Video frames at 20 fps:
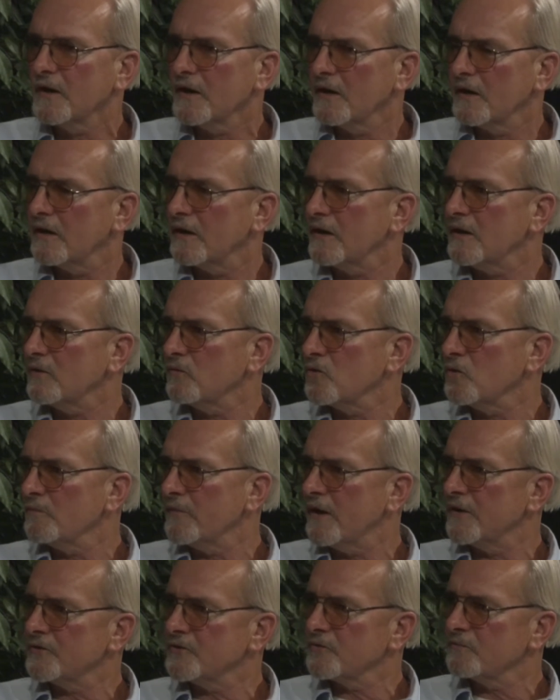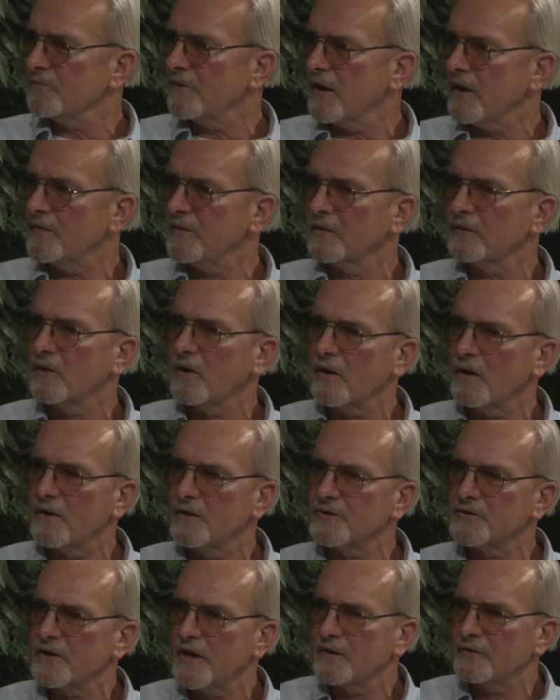in equal measure by the large
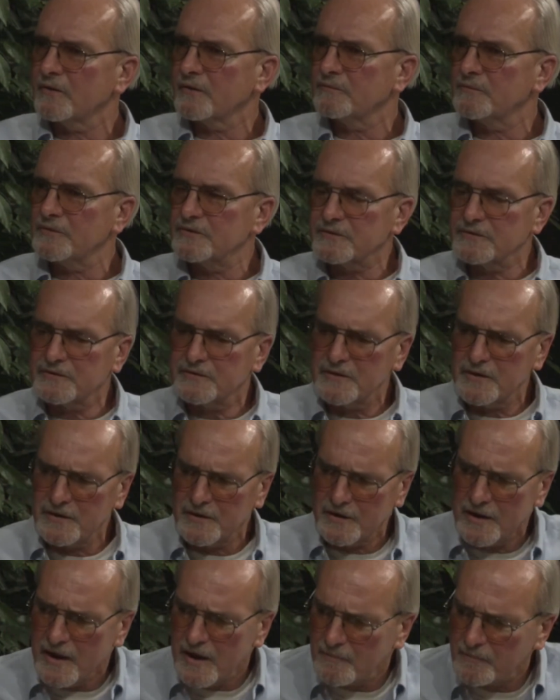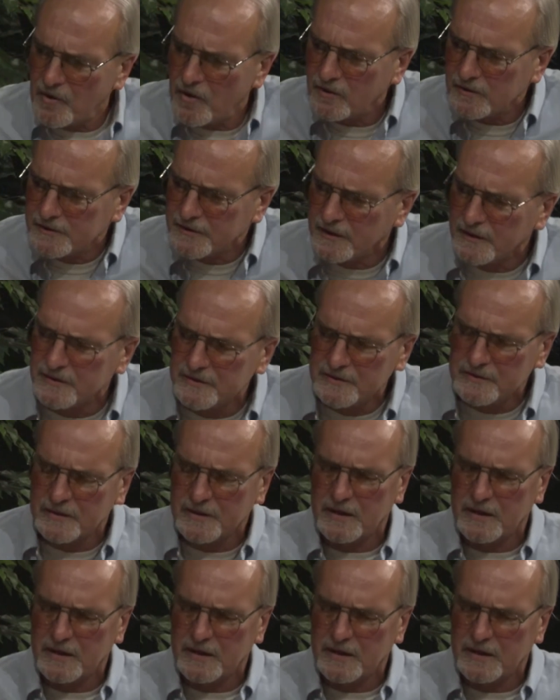agribusiness here. Paul, tell us,